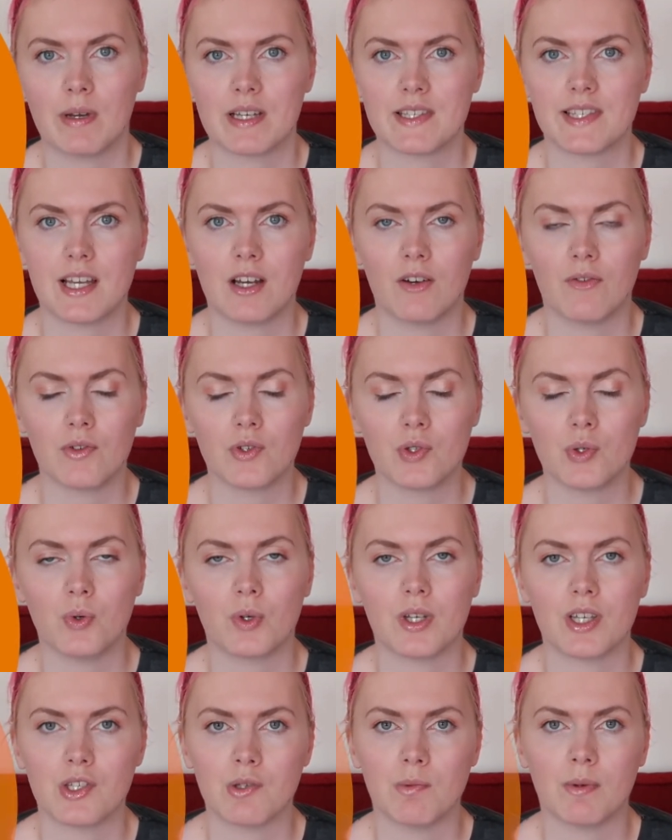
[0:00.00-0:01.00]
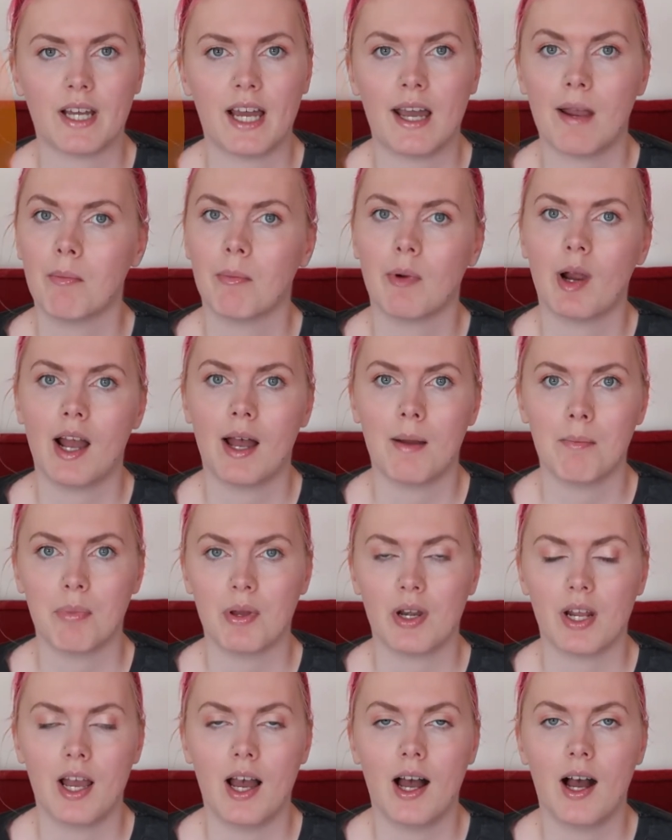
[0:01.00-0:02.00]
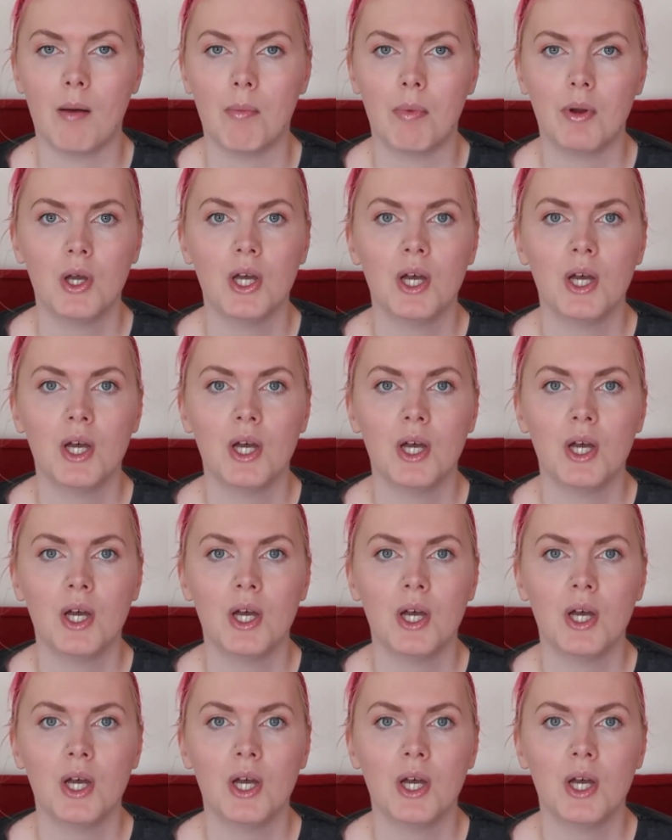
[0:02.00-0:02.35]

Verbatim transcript: myself talking to a camera and put it up?